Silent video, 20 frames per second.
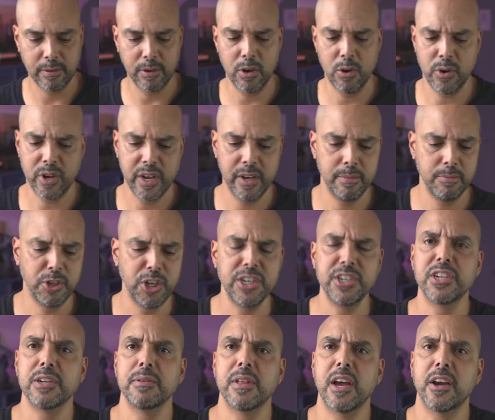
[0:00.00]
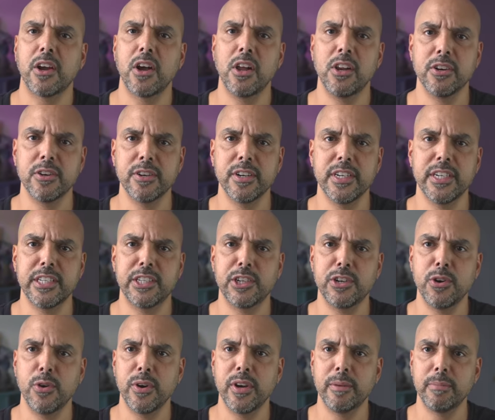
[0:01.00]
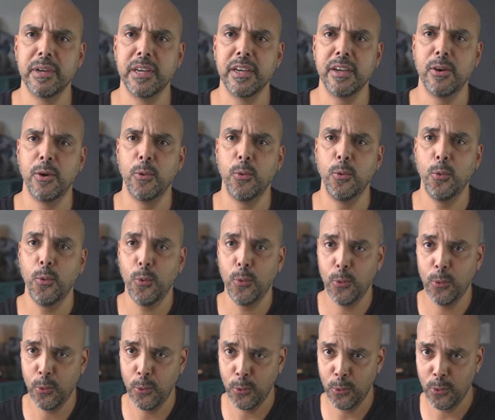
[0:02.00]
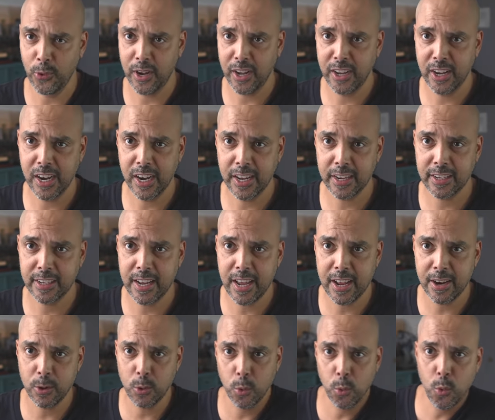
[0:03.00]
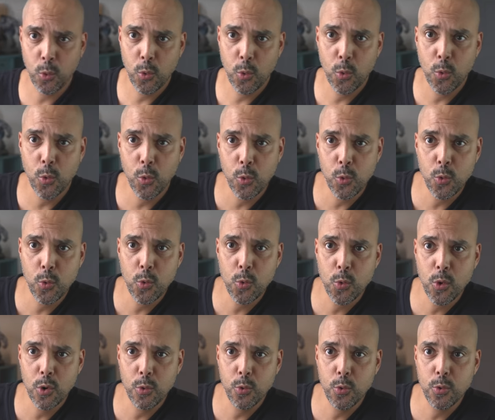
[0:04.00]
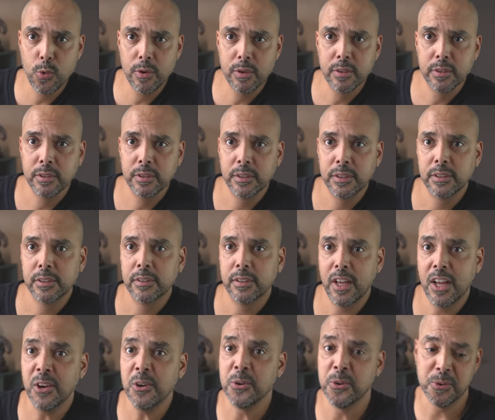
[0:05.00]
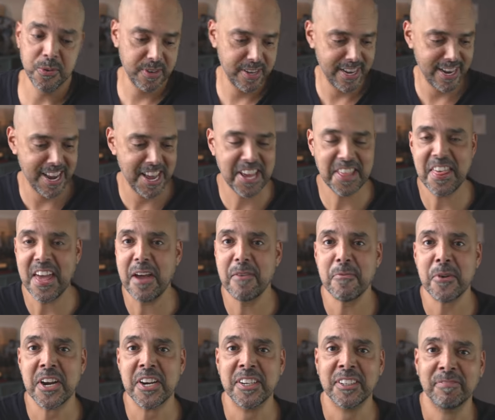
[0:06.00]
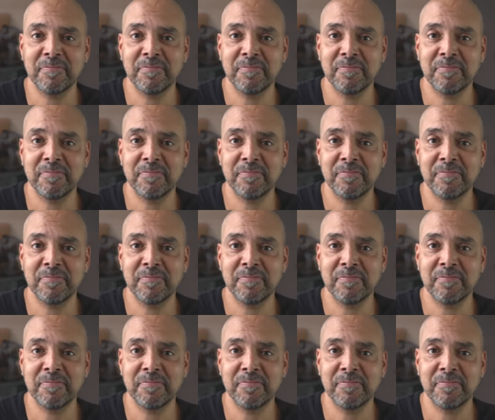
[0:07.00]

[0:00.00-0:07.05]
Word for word: Okay, I'm changing that color. It's annoying me. Oh, how you like that? Ooh, ooh, ooh. Oh, I like that one.